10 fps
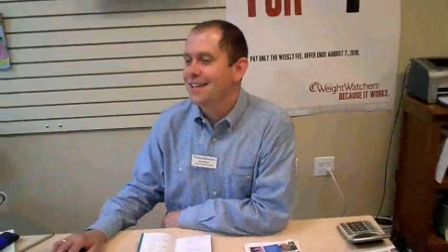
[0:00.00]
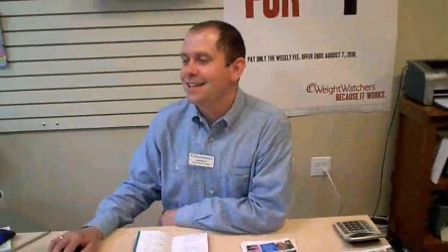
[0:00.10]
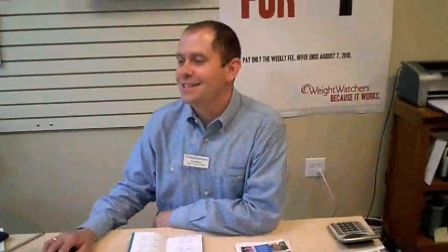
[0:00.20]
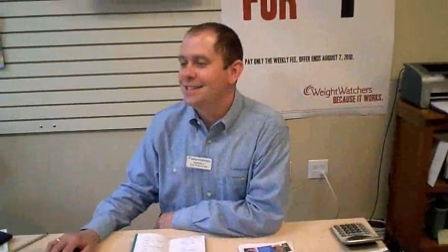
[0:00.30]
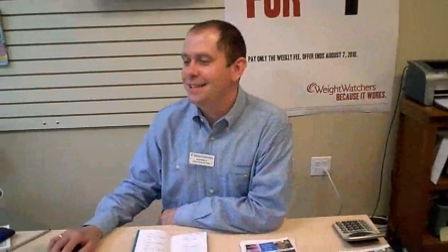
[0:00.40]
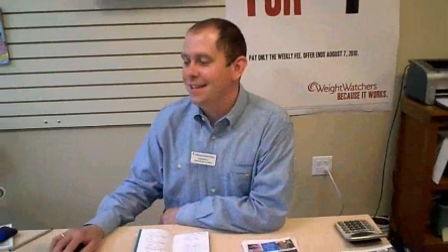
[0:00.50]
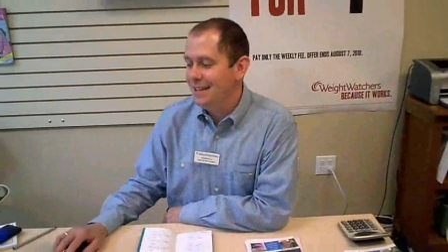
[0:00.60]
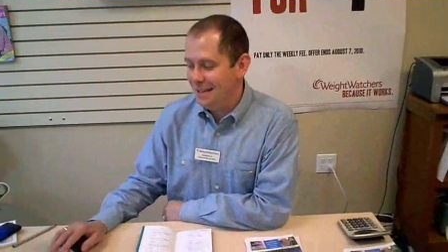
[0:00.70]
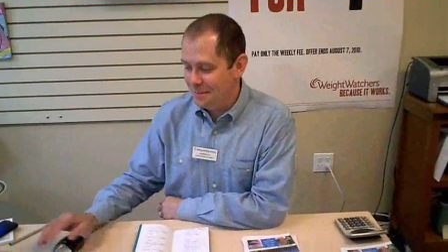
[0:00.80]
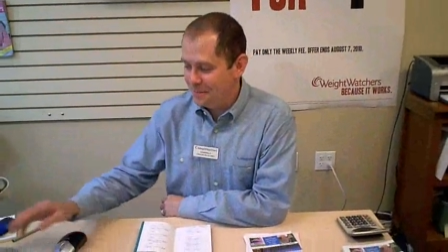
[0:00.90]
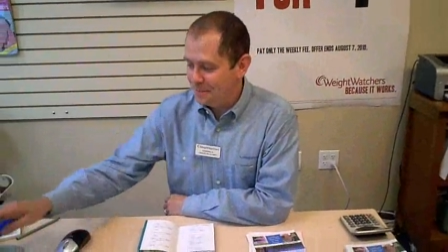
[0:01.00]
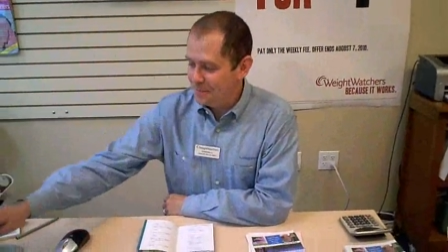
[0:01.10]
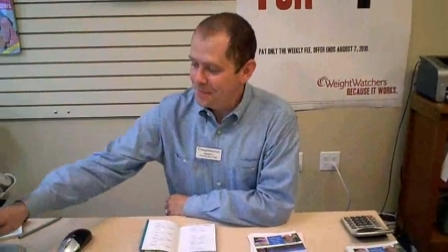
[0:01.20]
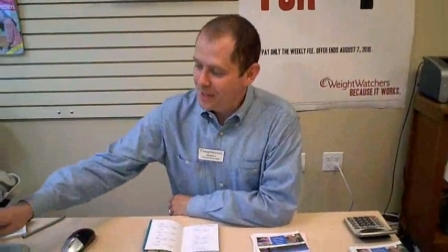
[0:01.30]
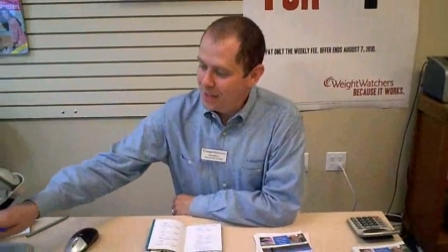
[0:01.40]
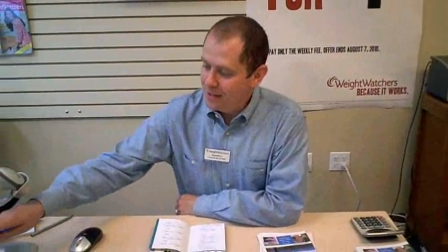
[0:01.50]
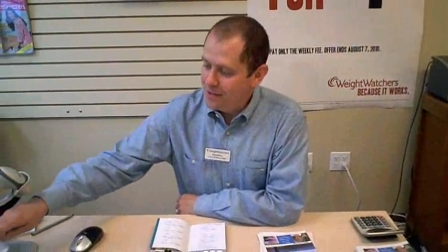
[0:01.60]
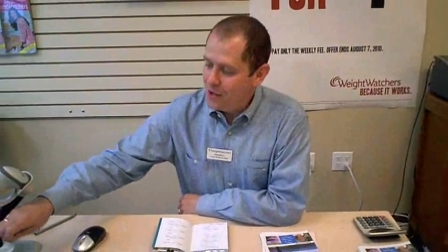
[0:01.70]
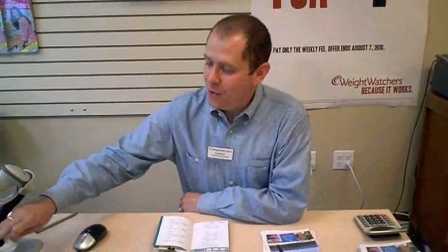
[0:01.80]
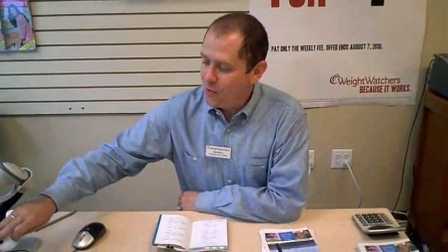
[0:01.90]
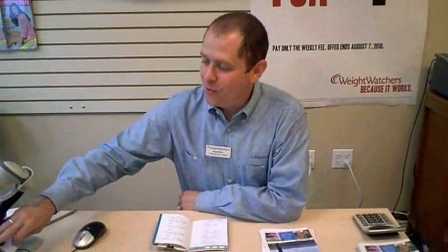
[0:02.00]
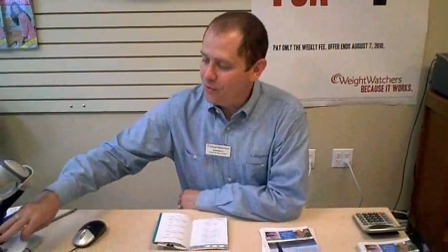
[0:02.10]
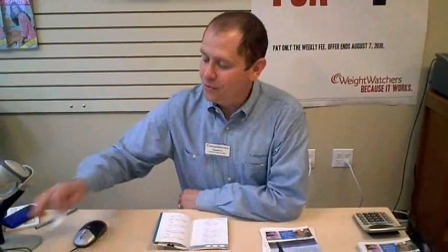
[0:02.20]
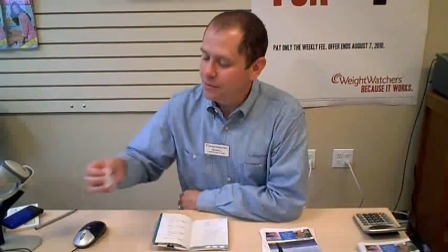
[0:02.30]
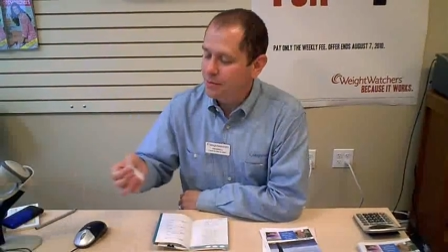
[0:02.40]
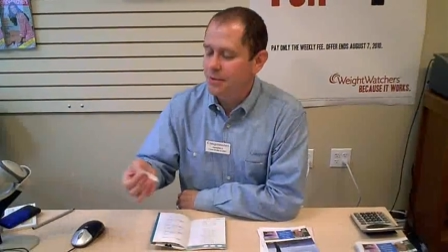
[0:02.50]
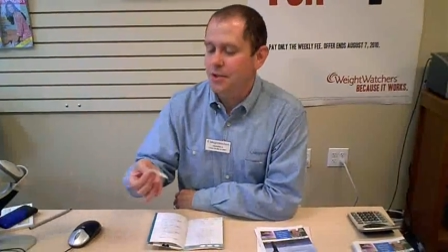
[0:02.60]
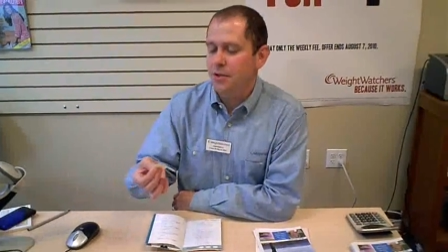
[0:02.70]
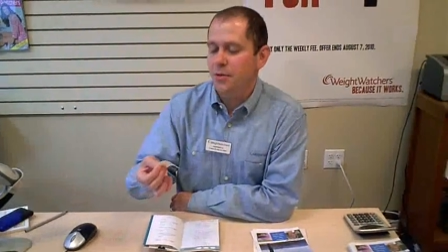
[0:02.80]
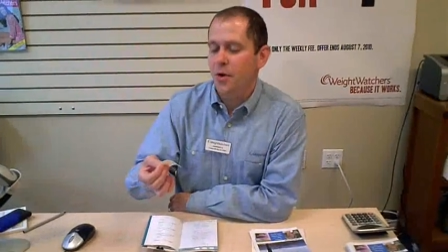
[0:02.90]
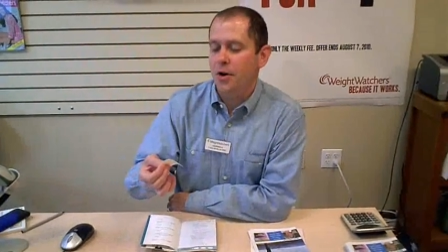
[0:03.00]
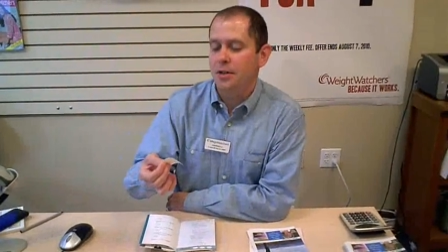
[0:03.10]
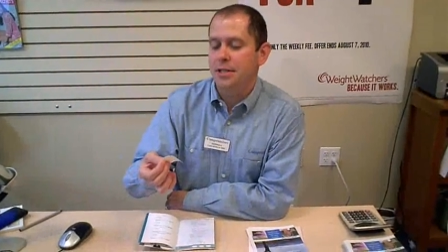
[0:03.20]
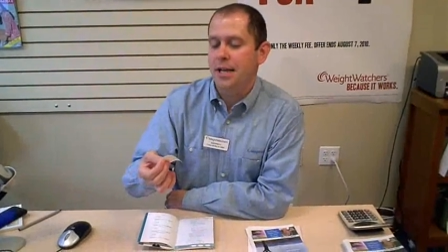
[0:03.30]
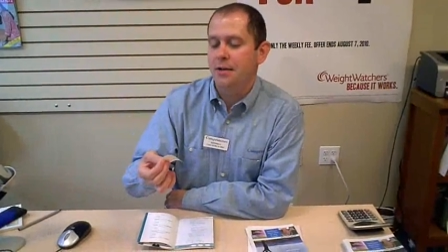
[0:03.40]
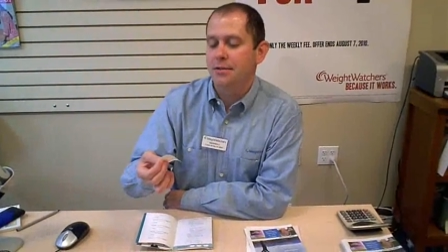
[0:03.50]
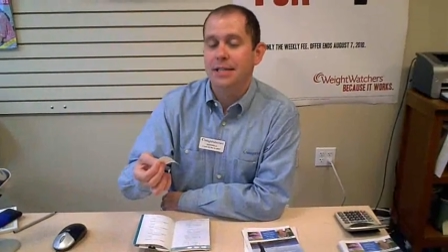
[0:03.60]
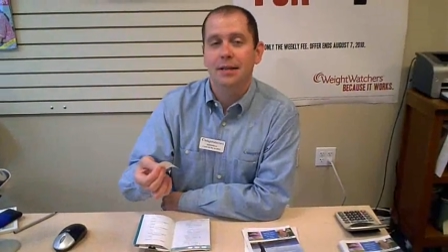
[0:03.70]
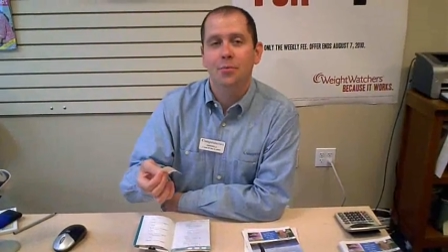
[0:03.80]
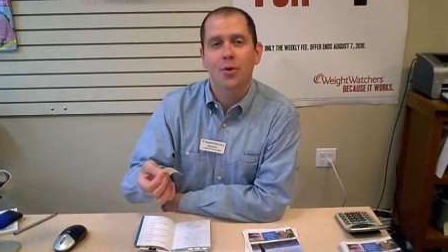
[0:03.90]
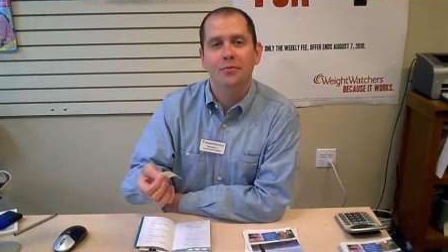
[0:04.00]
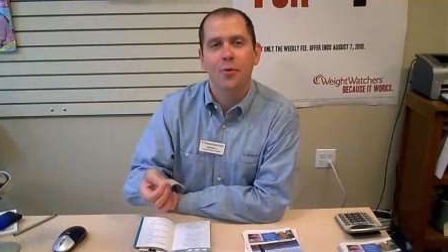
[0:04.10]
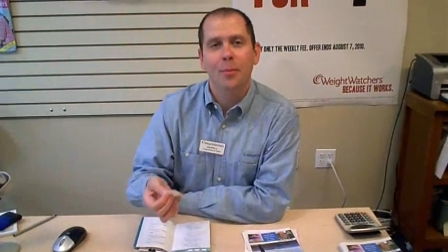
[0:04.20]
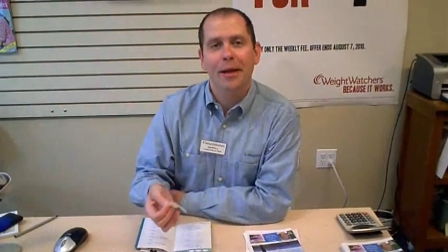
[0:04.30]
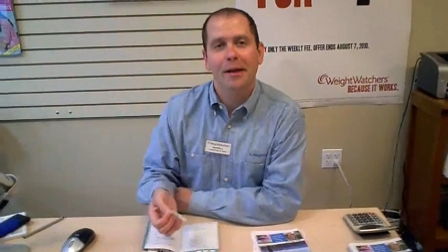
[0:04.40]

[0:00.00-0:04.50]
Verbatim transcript: Let's see. Total, you are down 10.4